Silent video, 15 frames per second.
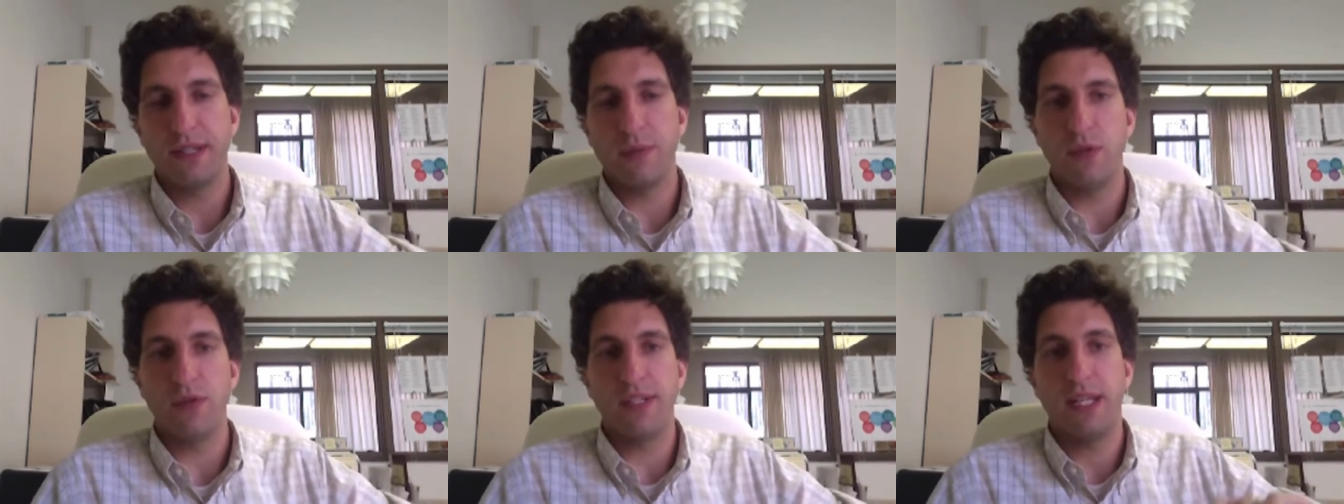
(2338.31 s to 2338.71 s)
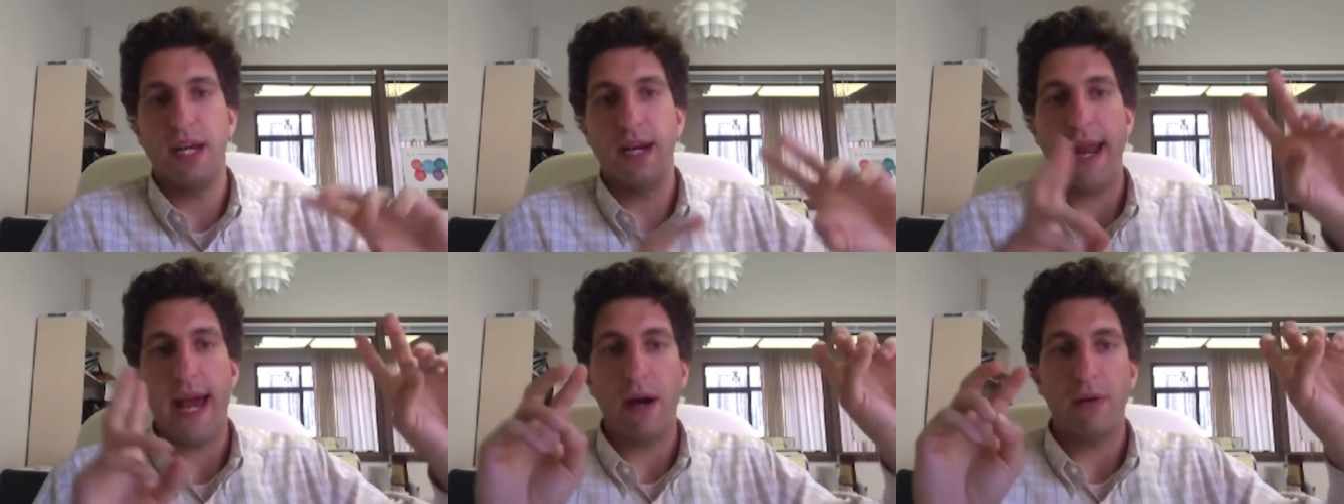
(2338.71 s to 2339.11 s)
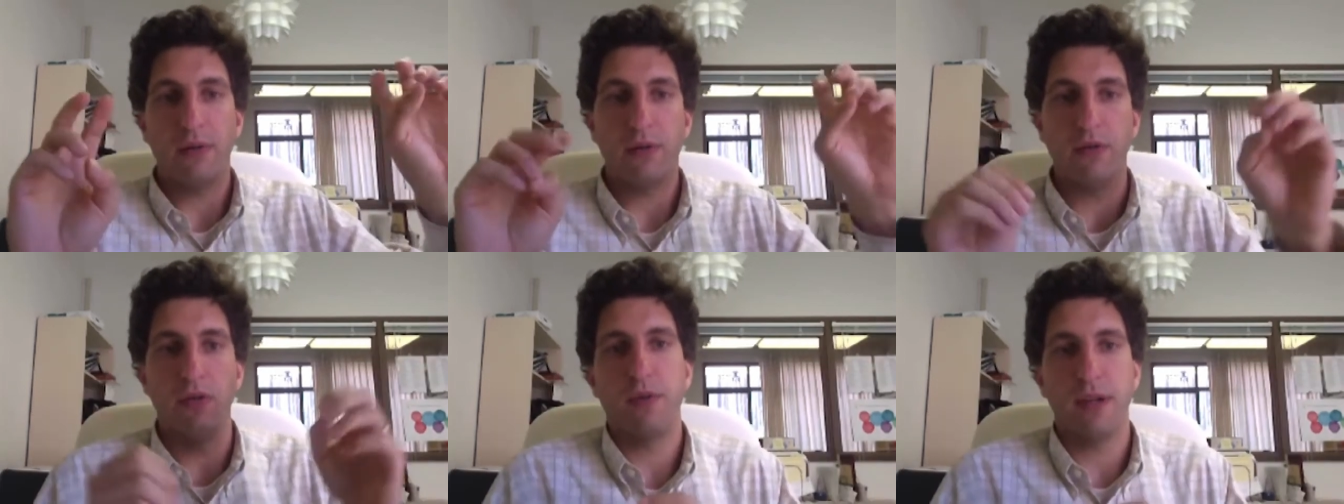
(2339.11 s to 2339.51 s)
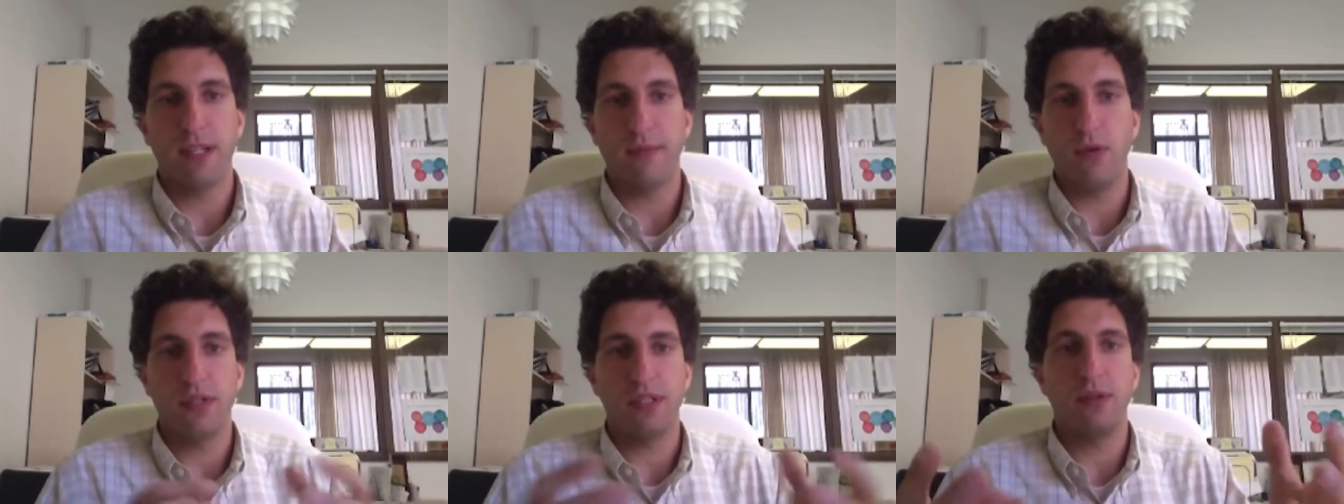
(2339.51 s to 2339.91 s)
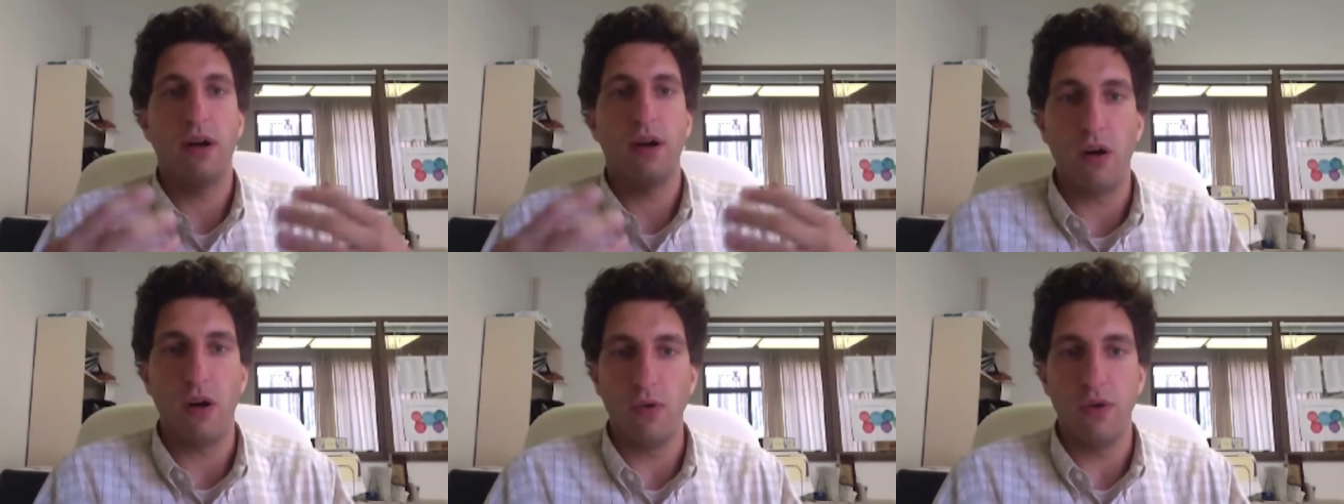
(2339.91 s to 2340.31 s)
someone who's in an out group as opposed
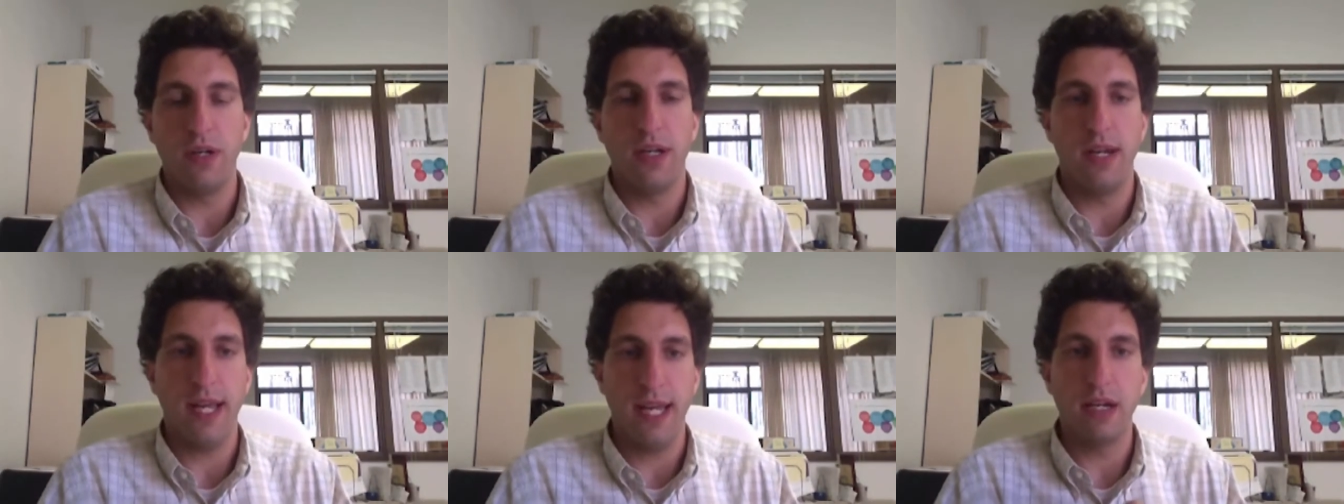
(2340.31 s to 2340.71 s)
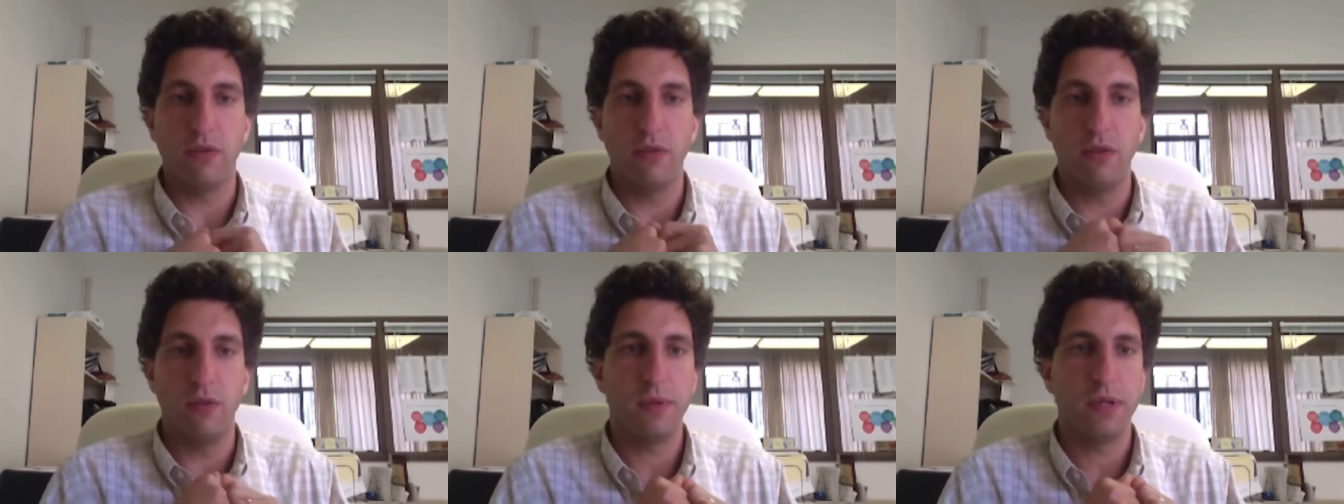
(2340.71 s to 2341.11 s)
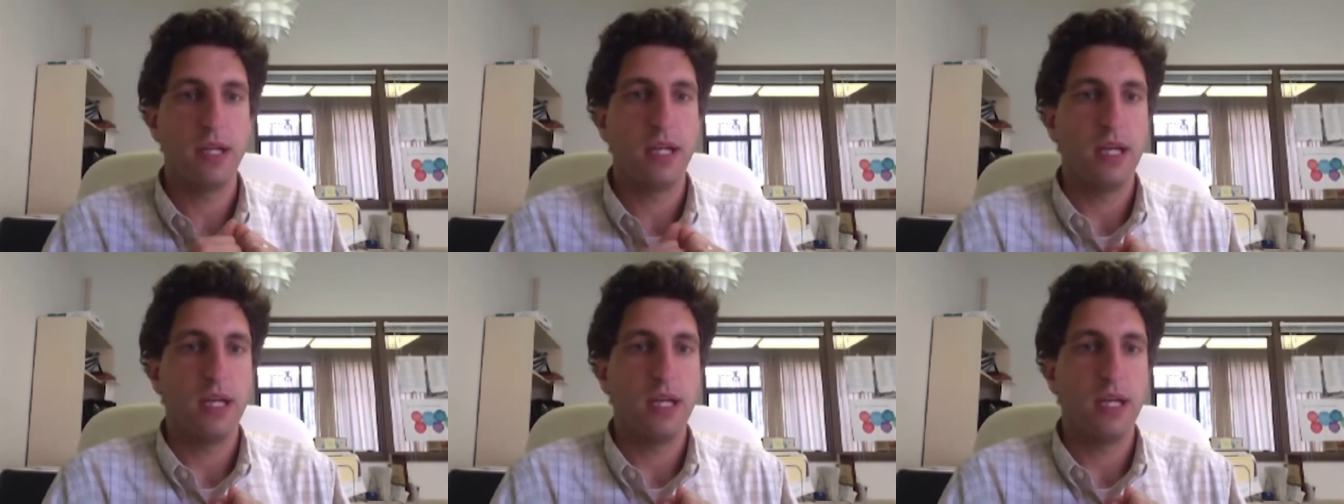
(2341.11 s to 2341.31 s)
to our own in group.